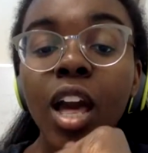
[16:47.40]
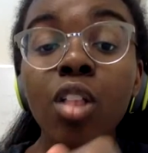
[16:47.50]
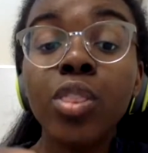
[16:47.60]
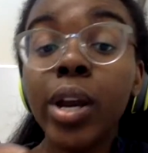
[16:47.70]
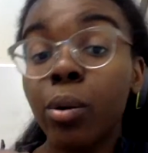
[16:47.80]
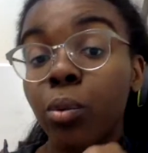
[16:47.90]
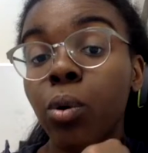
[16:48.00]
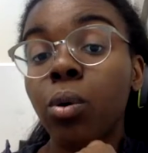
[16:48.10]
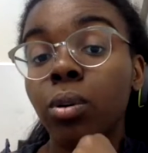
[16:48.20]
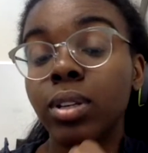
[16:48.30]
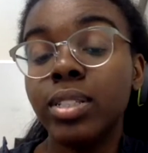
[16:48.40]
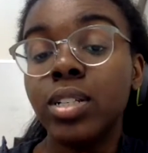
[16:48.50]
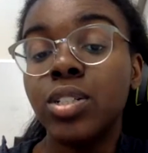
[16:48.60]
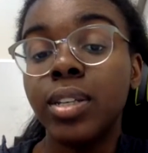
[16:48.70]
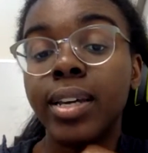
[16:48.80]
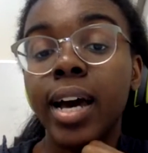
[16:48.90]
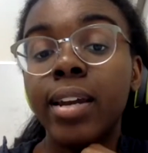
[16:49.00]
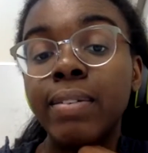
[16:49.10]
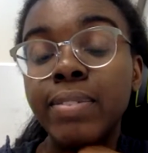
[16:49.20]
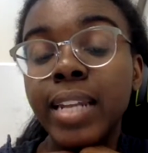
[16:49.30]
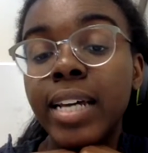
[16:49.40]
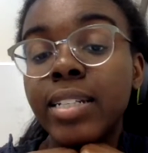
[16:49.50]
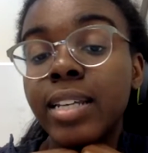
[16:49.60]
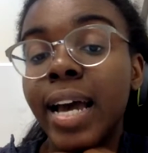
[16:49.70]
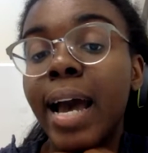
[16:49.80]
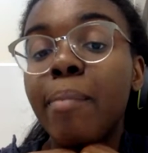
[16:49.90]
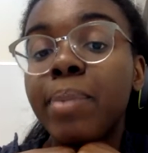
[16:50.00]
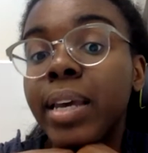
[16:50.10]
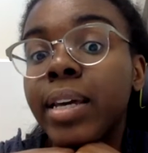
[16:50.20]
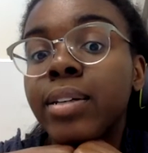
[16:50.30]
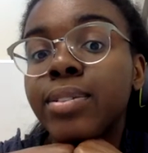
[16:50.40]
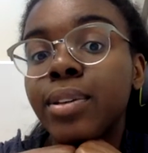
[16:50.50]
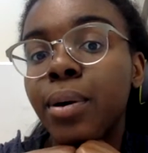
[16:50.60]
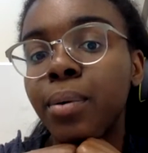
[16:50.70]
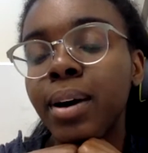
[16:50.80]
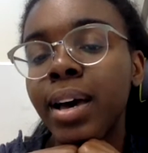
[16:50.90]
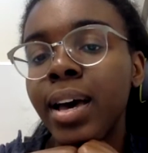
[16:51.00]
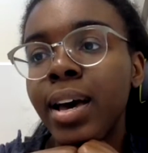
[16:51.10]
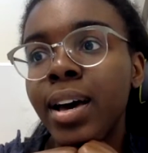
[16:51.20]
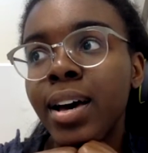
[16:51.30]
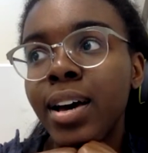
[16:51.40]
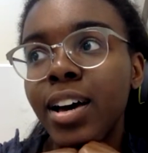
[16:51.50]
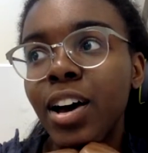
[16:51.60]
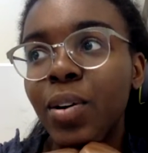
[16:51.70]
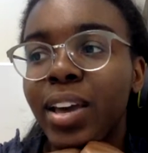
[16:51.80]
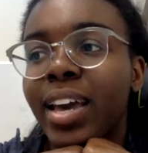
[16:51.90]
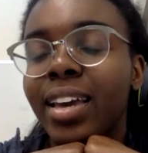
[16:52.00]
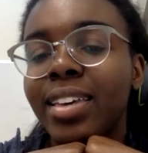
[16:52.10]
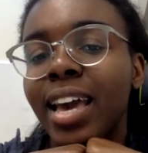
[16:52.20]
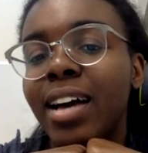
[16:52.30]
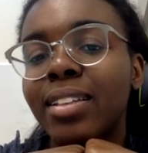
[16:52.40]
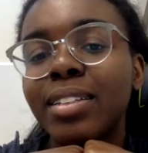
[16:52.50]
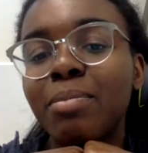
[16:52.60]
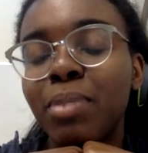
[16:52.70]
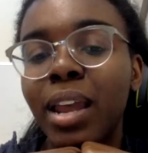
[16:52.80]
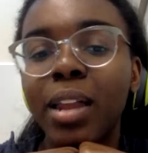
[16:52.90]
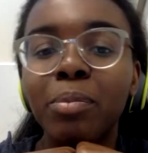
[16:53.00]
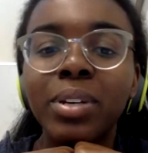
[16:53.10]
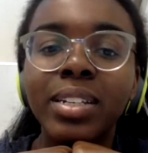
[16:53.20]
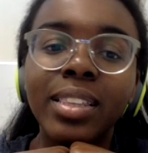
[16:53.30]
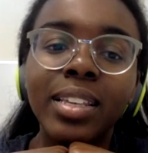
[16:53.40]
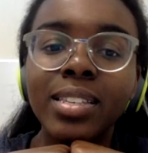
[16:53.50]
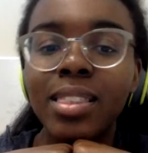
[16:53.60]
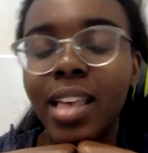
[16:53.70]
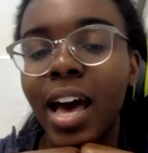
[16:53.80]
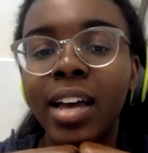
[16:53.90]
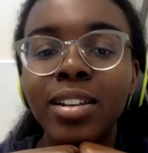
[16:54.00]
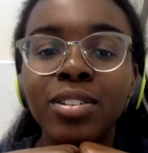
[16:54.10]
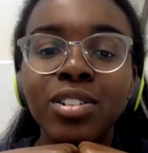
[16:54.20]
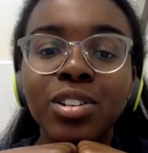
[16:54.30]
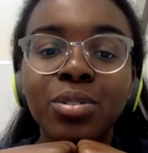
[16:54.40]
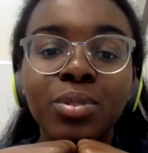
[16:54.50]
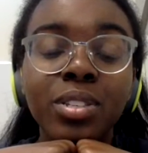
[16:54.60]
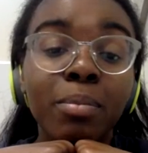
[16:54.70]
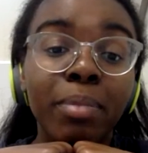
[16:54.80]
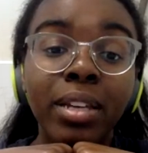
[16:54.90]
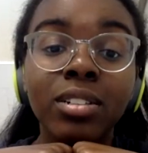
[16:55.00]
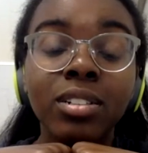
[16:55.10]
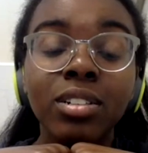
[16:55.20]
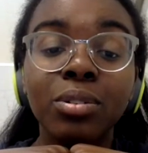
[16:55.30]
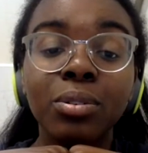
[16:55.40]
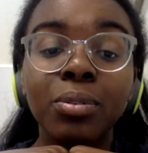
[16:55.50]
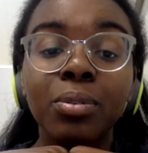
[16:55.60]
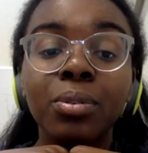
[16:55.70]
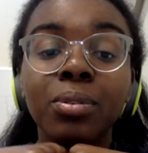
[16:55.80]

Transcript: their role essentially kind of led to happening. So, okay, yeah, Penelope did this and that. She was a bitch to